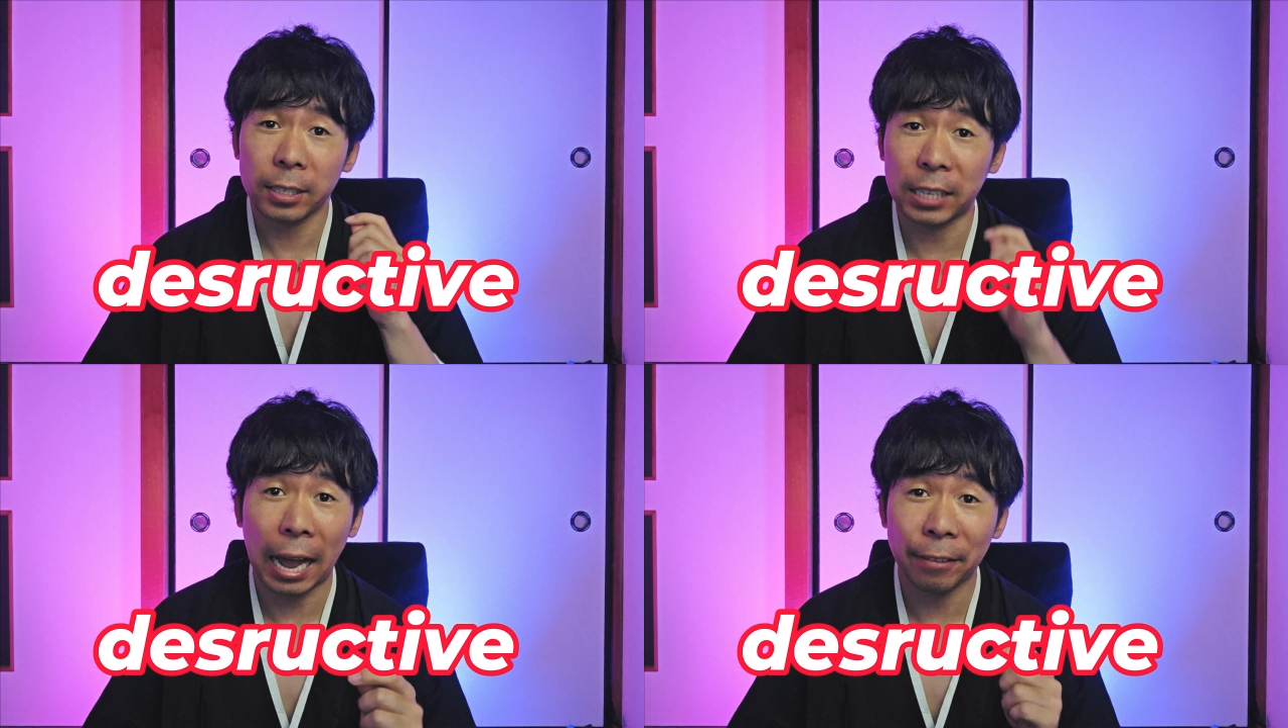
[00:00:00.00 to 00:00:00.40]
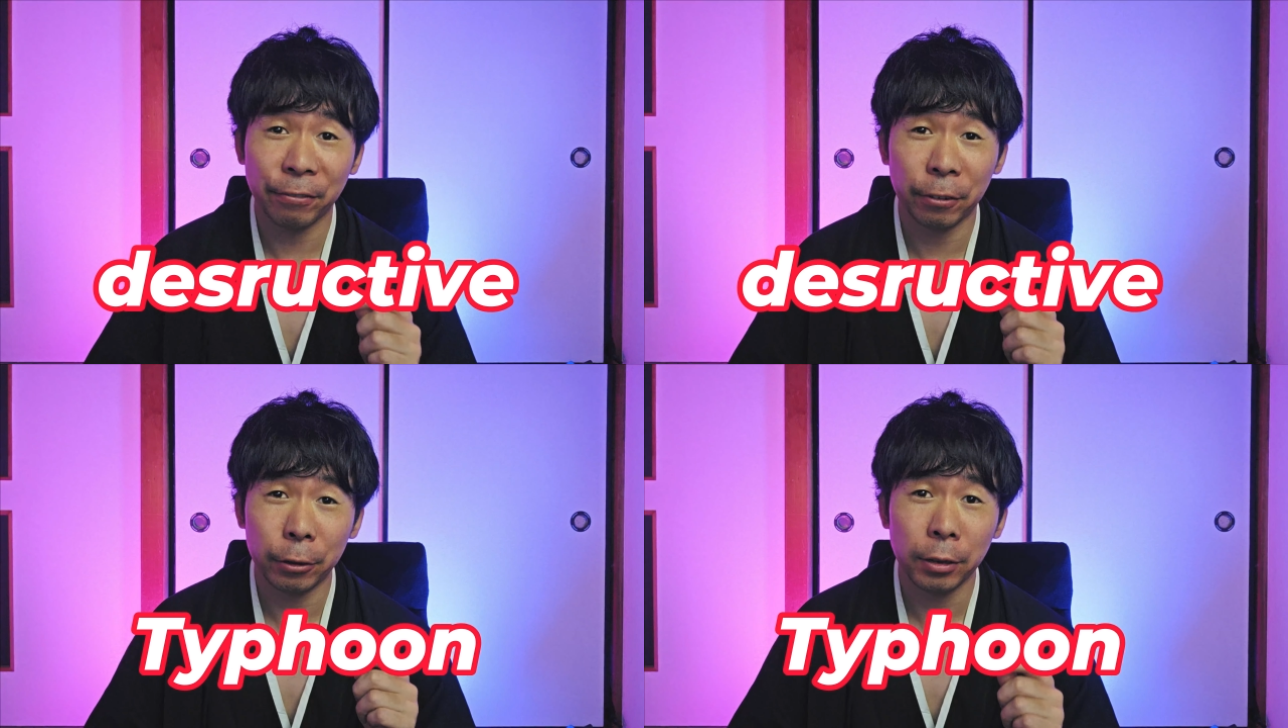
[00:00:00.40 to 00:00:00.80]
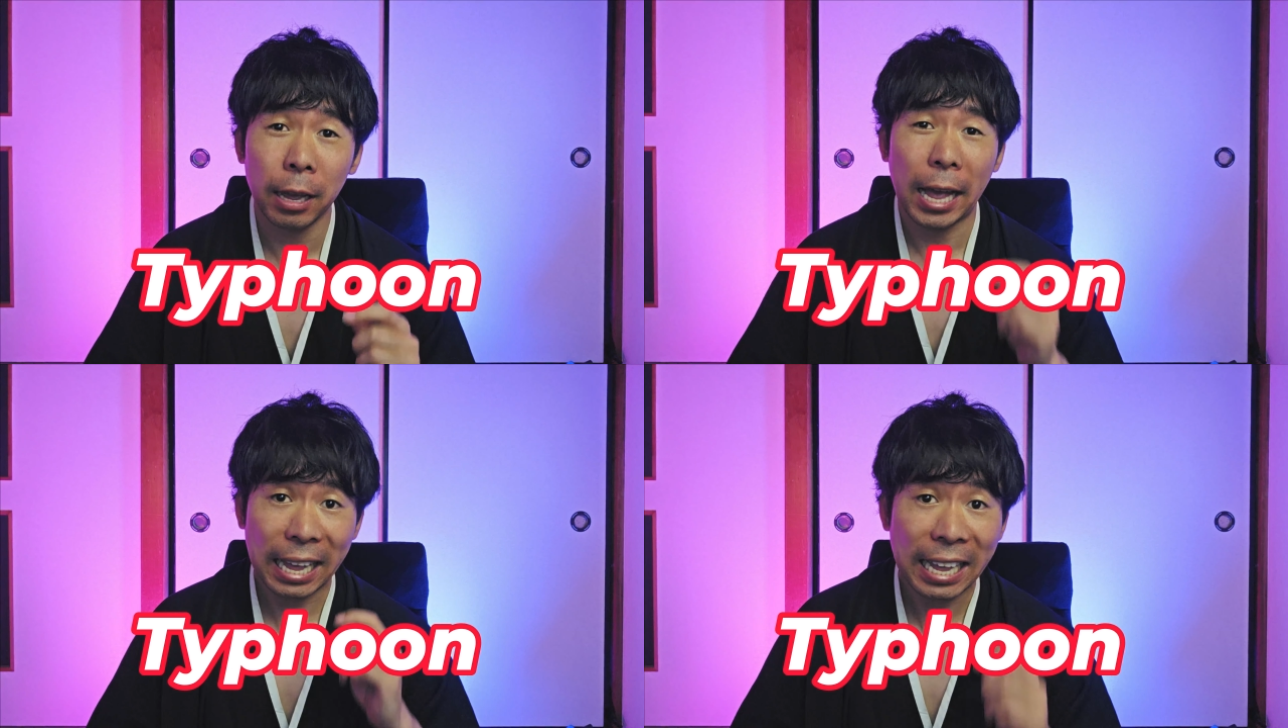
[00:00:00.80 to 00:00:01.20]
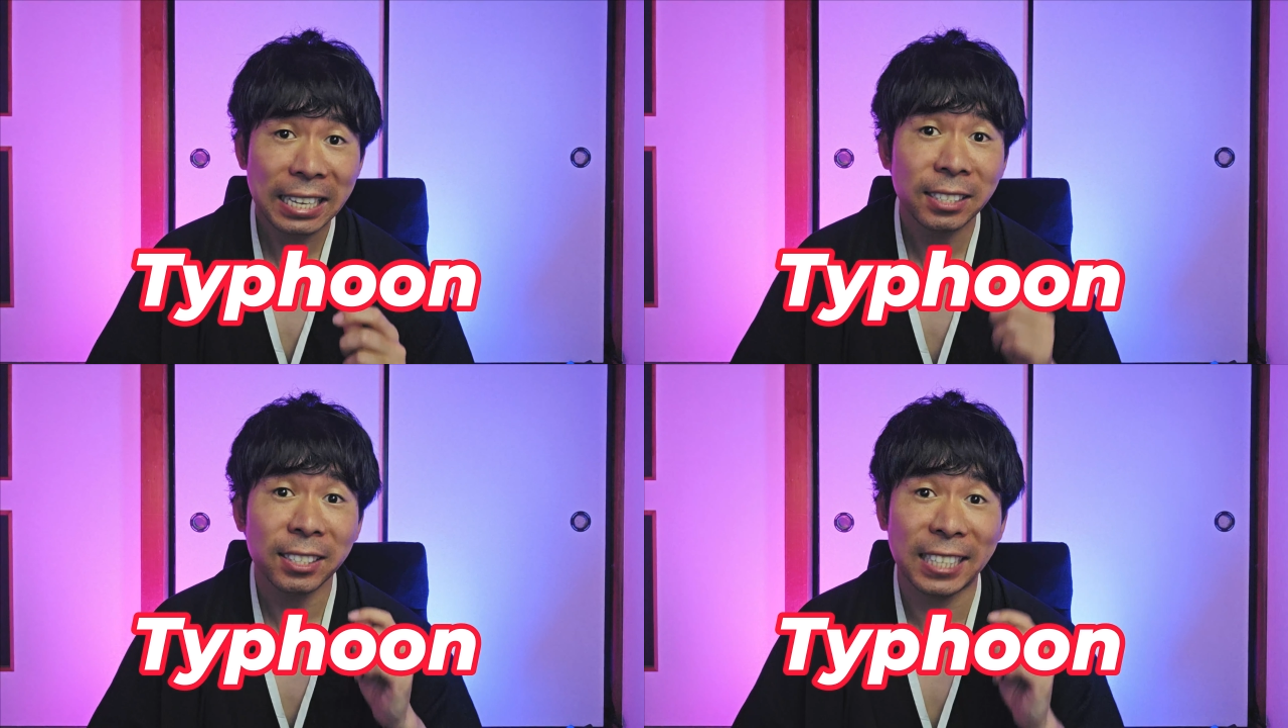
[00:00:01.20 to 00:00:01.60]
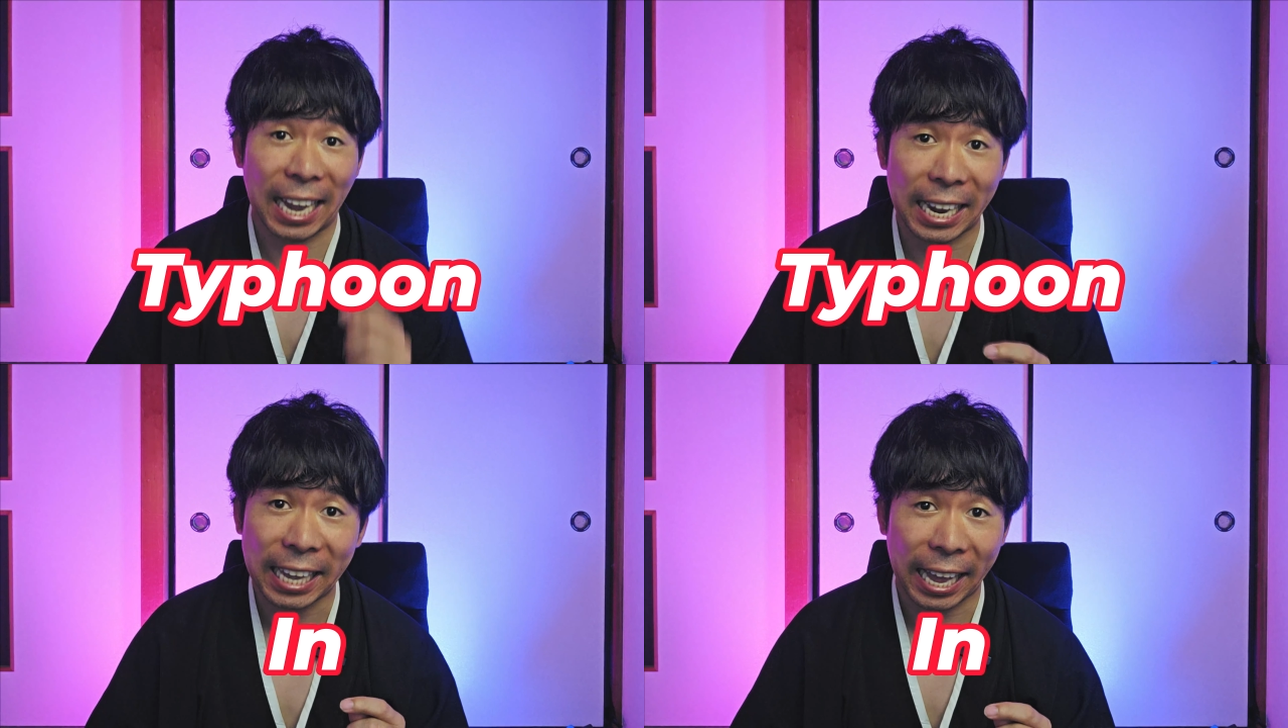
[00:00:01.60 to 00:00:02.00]
typhoon in
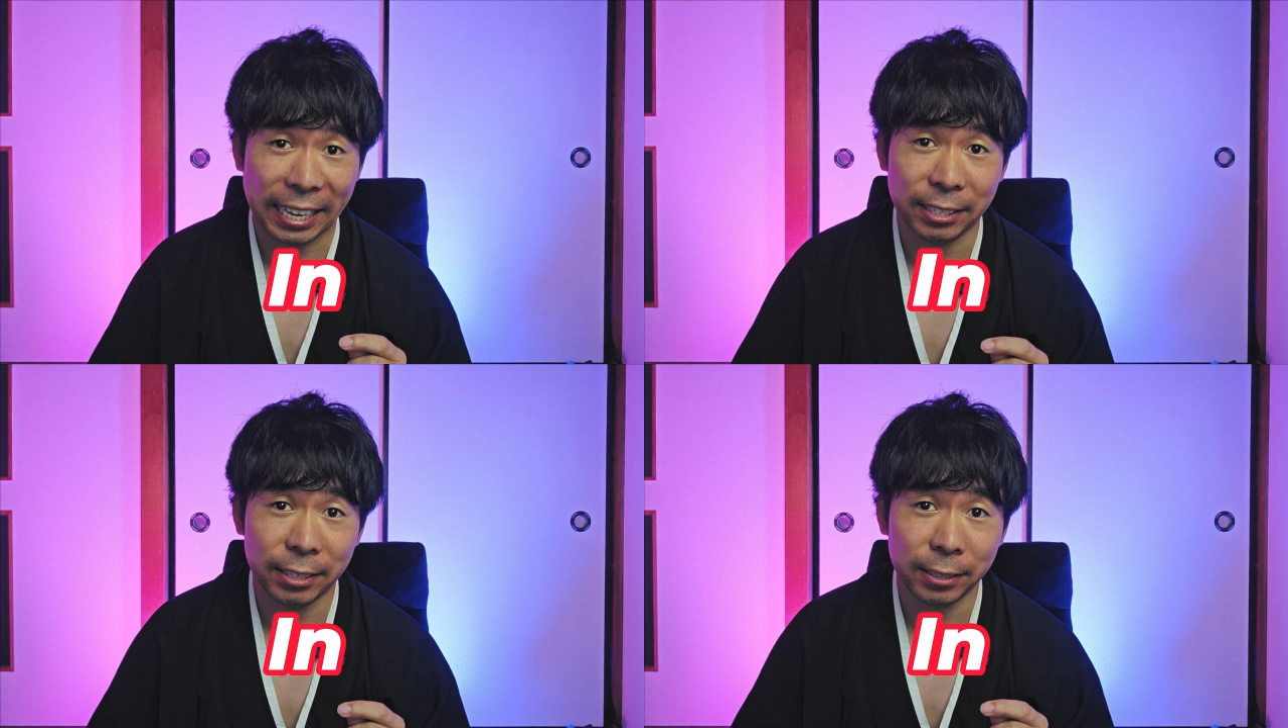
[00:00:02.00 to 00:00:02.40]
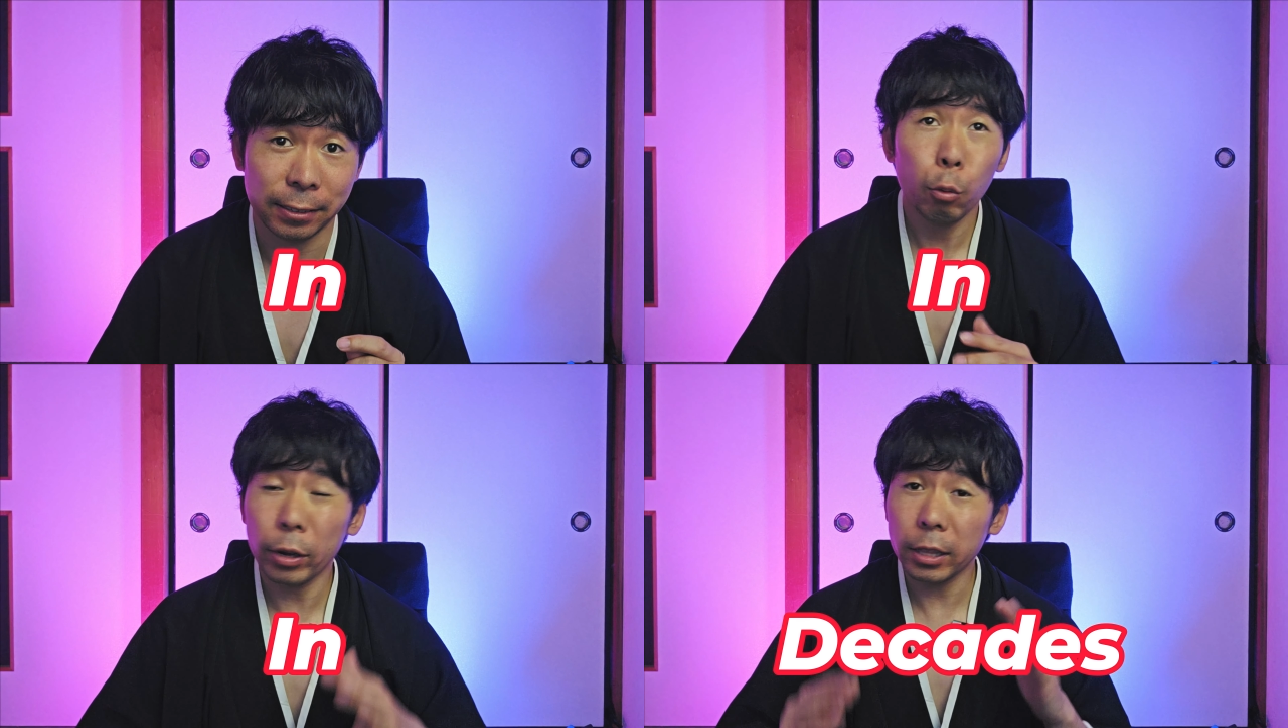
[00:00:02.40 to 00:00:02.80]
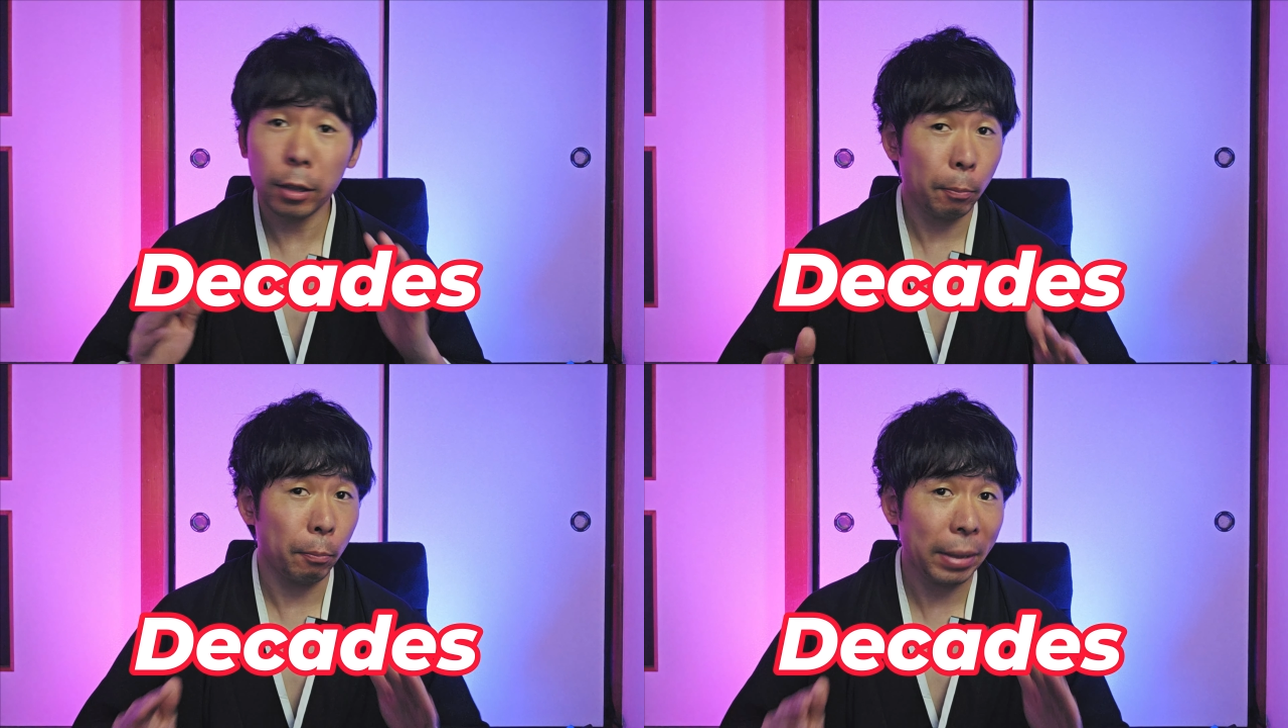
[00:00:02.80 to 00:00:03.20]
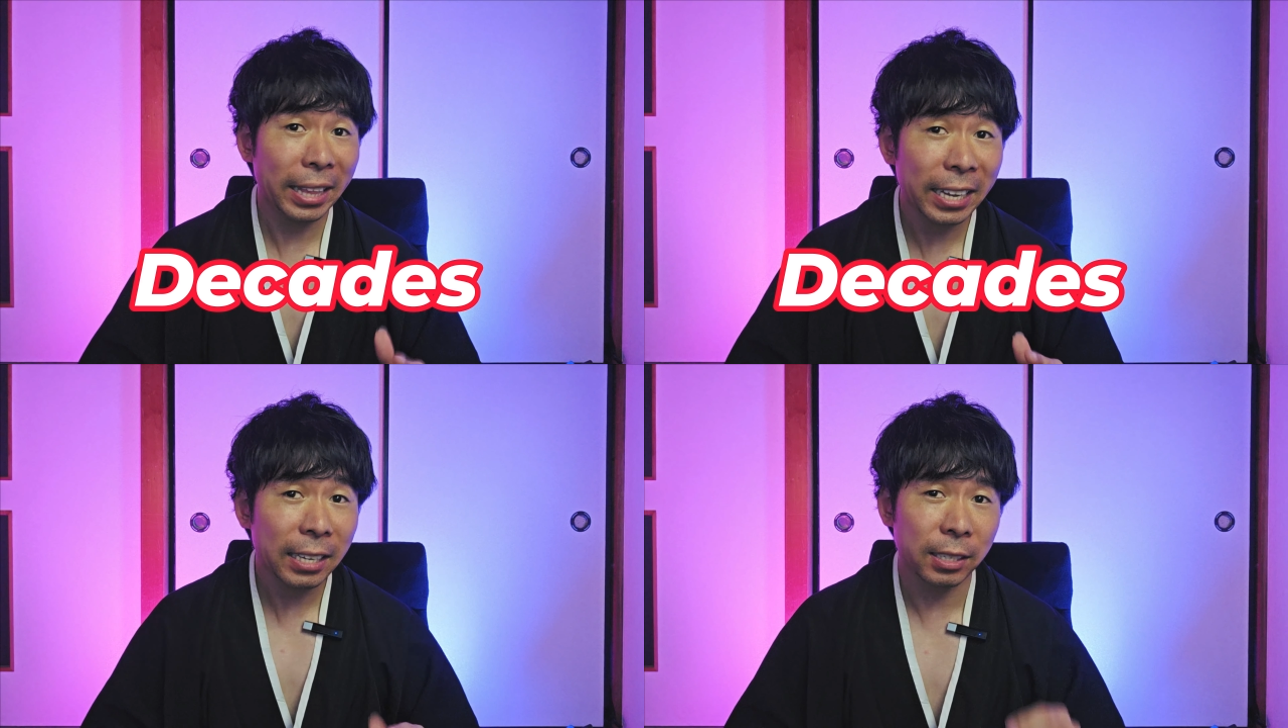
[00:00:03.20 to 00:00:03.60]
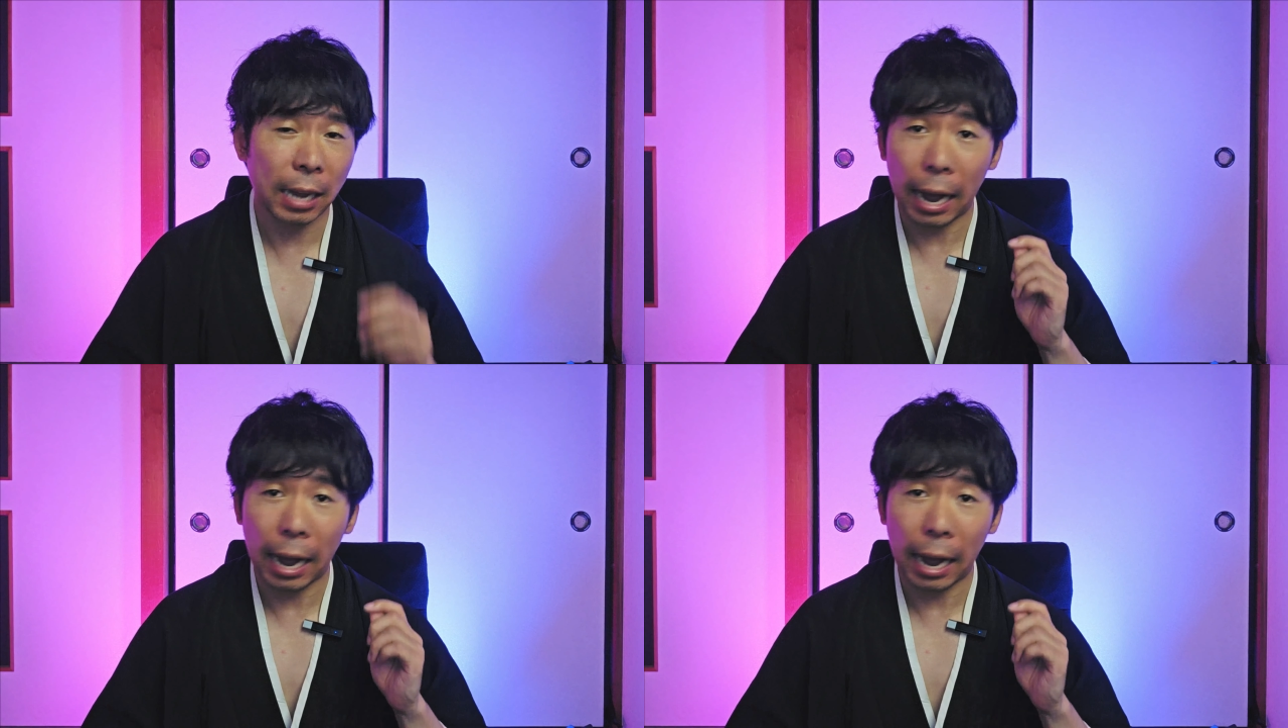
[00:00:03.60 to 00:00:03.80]
decades, with millions